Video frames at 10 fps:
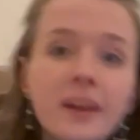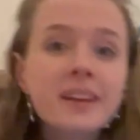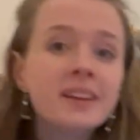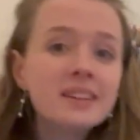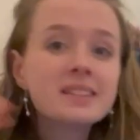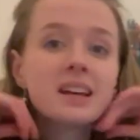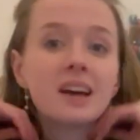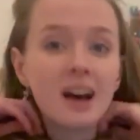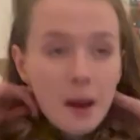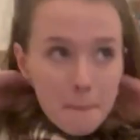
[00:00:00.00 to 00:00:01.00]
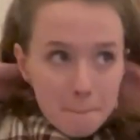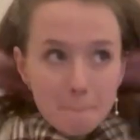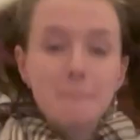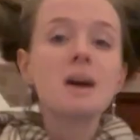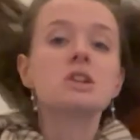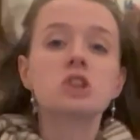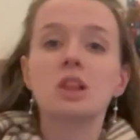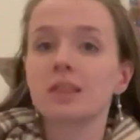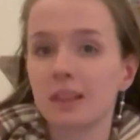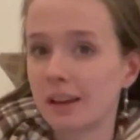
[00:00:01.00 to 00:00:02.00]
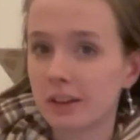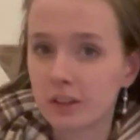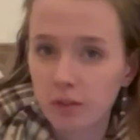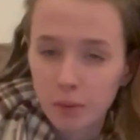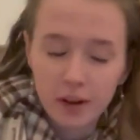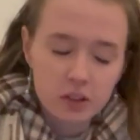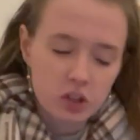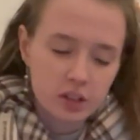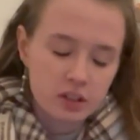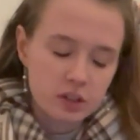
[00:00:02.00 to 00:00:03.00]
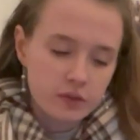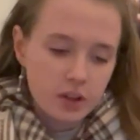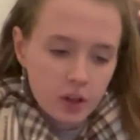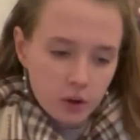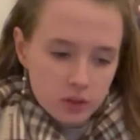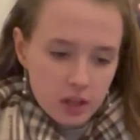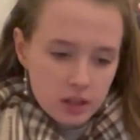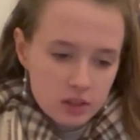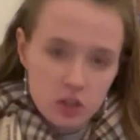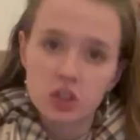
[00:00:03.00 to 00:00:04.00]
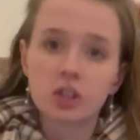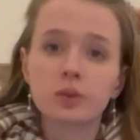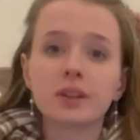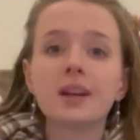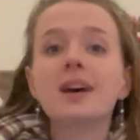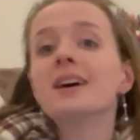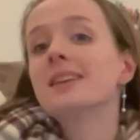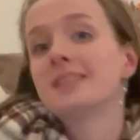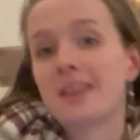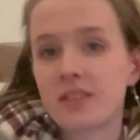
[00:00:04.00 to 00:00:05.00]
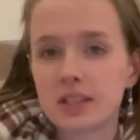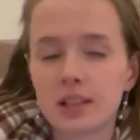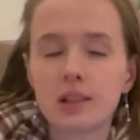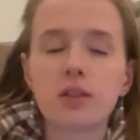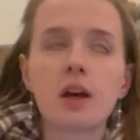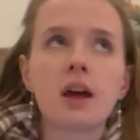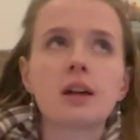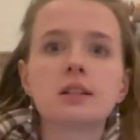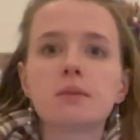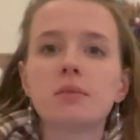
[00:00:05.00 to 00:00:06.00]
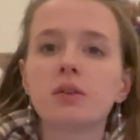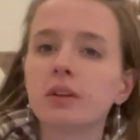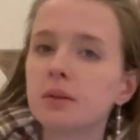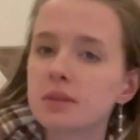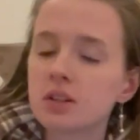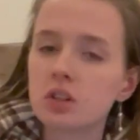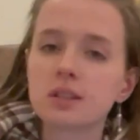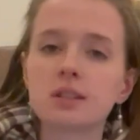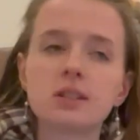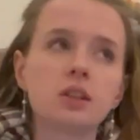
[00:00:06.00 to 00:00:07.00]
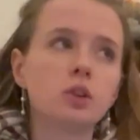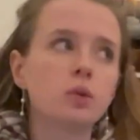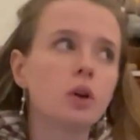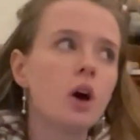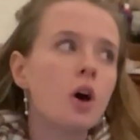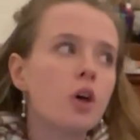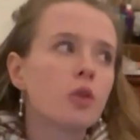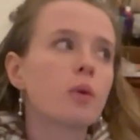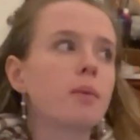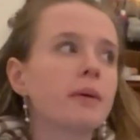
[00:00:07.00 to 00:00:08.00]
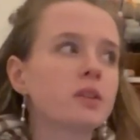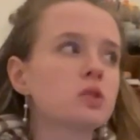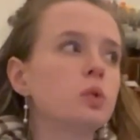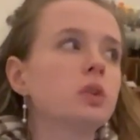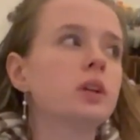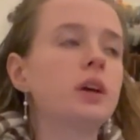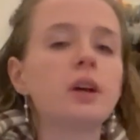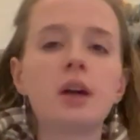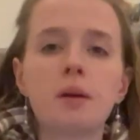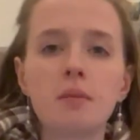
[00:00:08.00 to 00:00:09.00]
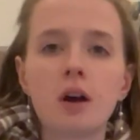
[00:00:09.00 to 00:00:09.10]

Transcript: It is much later from when I started this video. Today is January 17th and my reading session has continued. But I went back to school today and I'm